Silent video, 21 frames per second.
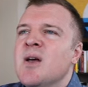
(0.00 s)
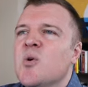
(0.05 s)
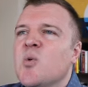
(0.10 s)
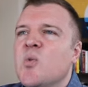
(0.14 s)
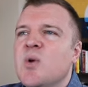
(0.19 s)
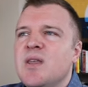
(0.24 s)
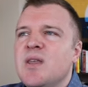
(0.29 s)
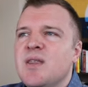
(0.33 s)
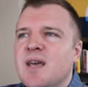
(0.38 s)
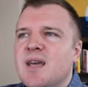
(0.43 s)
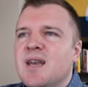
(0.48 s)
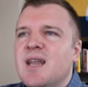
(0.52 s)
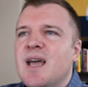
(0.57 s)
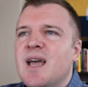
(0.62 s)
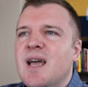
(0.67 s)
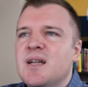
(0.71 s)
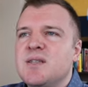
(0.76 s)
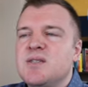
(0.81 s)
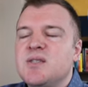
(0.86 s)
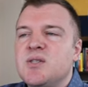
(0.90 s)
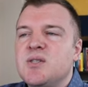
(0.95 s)
We then
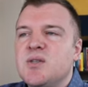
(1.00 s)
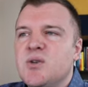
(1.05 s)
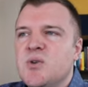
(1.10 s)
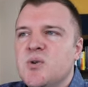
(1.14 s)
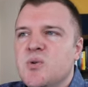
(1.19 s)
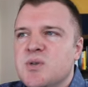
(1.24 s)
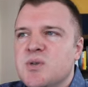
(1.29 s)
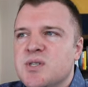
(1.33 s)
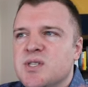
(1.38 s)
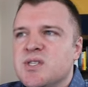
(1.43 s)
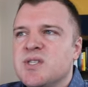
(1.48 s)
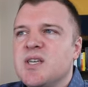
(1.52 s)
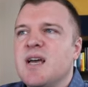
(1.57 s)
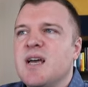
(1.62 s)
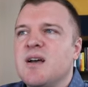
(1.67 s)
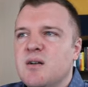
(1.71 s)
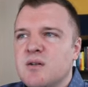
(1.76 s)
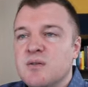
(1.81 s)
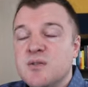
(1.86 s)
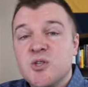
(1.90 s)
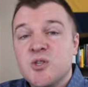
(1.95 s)
had to
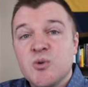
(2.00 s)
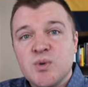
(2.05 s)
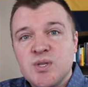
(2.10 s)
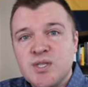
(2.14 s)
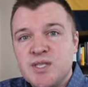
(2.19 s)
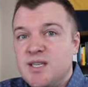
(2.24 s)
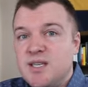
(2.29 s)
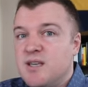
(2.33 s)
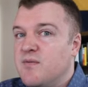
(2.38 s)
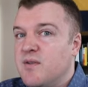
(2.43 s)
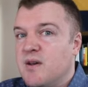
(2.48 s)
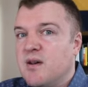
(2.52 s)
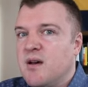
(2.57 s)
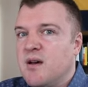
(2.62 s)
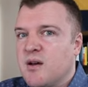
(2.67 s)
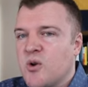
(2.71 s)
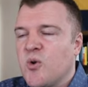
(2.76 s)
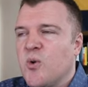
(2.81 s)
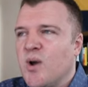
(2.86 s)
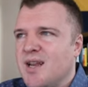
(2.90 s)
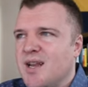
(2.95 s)
sell to receive a,
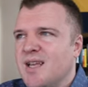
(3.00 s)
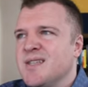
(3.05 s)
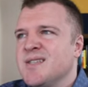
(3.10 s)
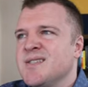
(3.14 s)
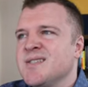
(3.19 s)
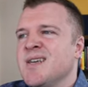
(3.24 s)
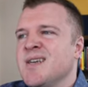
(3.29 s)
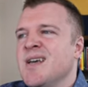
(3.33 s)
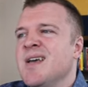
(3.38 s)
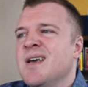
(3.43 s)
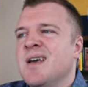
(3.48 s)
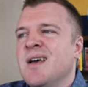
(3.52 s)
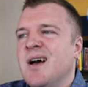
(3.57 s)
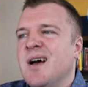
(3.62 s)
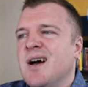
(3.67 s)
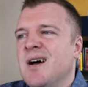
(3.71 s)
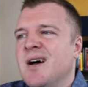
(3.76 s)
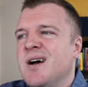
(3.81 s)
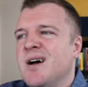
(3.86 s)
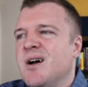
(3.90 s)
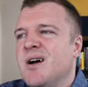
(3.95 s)
a credits.
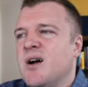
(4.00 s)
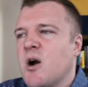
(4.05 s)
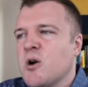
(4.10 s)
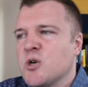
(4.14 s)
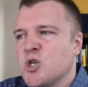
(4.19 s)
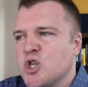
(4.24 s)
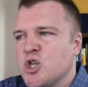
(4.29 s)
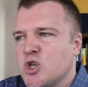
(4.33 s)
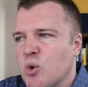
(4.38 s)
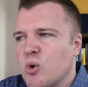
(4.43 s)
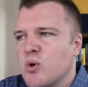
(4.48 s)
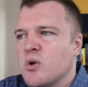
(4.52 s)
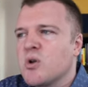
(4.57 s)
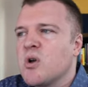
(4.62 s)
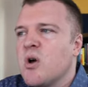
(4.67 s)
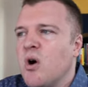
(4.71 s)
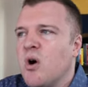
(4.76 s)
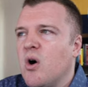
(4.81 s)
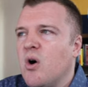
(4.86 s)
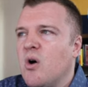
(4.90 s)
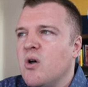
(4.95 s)
Uh, our short
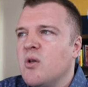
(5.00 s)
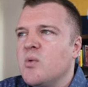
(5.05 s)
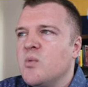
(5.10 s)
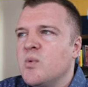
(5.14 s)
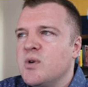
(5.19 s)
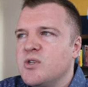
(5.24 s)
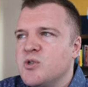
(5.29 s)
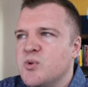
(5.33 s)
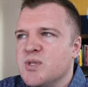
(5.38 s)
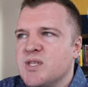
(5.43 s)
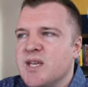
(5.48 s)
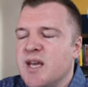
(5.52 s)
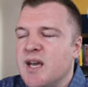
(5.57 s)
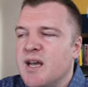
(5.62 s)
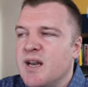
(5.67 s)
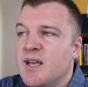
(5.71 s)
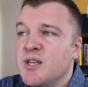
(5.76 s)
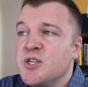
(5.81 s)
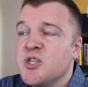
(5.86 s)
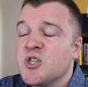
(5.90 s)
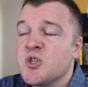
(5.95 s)
call, which was
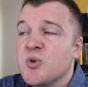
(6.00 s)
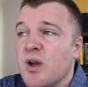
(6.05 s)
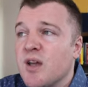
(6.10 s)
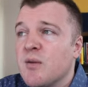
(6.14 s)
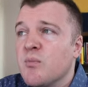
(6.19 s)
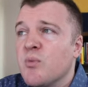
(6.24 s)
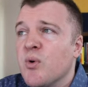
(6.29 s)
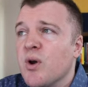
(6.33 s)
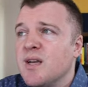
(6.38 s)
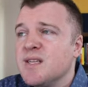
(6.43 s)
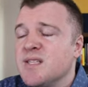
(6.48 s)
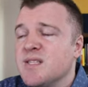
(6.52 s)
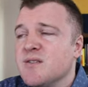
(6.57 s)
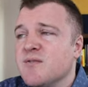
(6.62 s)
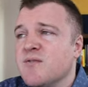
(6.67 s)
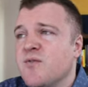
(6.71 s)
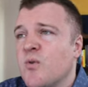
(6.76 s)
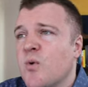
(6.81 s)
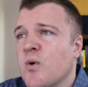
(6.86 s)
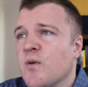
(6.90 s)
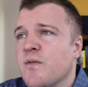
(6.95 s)
at a strike price
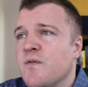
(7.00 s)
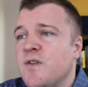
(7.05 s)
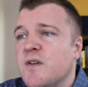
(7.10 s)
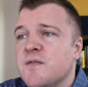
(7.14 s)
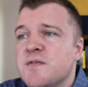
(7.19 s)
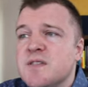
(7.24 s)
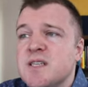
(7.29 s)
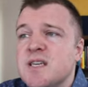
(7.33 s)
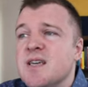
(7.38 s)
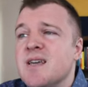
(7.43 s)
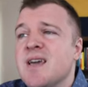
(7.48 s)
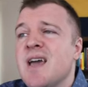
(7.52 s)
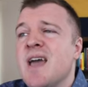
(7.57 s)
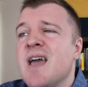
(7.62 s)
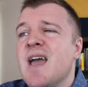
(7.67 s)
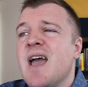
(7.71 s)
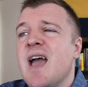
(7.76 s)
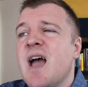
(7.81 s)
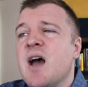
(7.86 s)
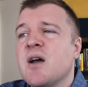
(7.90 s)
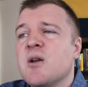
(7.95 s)
of 450,
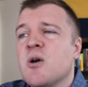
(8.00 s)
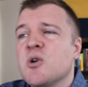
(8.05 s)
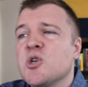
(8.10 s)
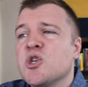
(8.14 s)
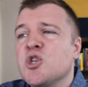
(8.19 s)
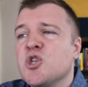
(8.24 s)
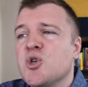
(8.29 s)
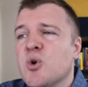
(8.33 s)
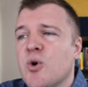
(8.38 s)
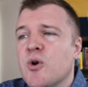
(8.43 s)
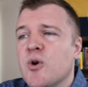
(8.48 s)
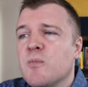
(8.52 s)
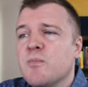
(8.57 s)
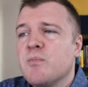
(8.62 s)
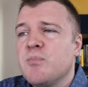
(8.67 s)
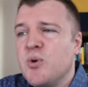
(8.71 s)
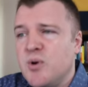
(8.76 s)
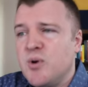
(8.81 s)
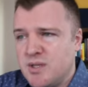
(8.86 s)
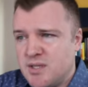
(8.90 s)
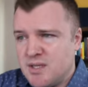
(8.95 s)
and our short
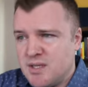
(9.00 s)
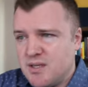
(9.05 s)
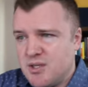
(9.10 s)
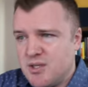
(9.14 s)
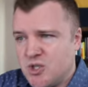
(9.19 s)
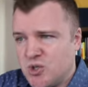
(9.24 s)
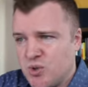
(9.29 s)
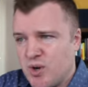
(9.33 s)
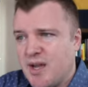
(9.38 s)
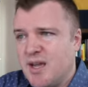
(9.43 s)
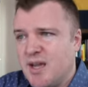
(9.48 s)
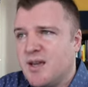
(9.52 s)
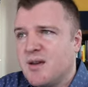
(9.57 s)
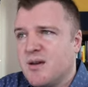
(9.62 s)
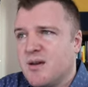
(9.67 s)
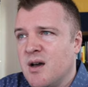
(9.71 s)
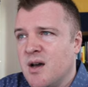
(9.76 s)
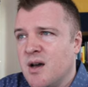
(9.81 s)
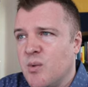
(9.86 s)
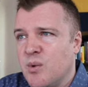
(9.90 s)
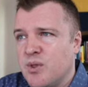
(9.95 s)
put strike
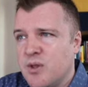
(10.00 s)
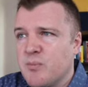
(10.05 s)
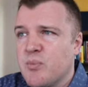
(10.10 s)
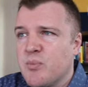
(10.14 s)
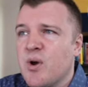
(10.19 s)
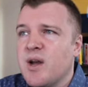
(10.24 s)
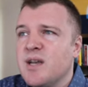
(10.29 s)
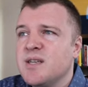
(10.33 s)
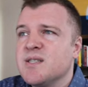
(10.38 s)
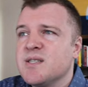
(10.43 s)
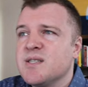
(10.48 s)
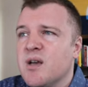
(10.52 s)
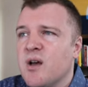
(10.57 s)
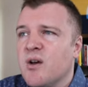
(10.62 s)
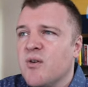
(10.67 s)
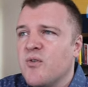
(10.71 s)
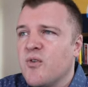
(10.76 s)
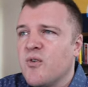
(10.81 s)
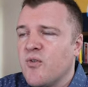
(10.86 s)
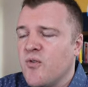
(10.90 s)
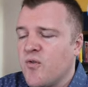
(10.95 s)
uh, with a price
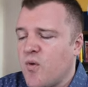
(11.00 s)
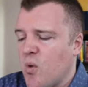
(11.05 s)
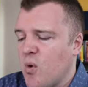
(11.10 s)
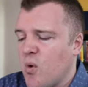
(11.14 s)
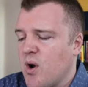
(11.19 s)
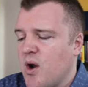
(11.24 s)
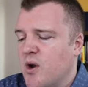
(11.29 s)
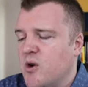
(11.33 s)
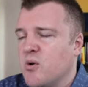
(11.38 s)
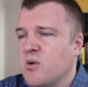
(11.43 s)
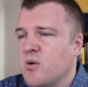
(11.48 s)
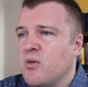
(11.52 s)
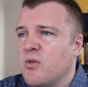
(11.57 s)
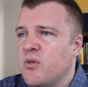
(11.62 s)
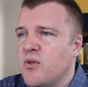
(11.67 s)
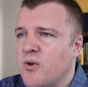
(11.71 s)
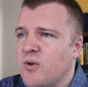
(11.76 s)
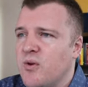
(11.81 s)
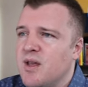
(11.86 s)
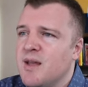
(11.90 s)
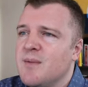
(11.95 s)
of
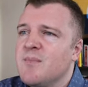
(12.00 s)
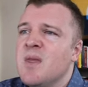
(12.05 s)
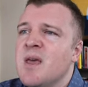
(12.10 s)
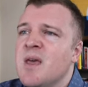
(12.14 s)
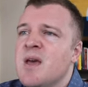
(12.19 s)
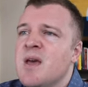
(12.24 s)
430.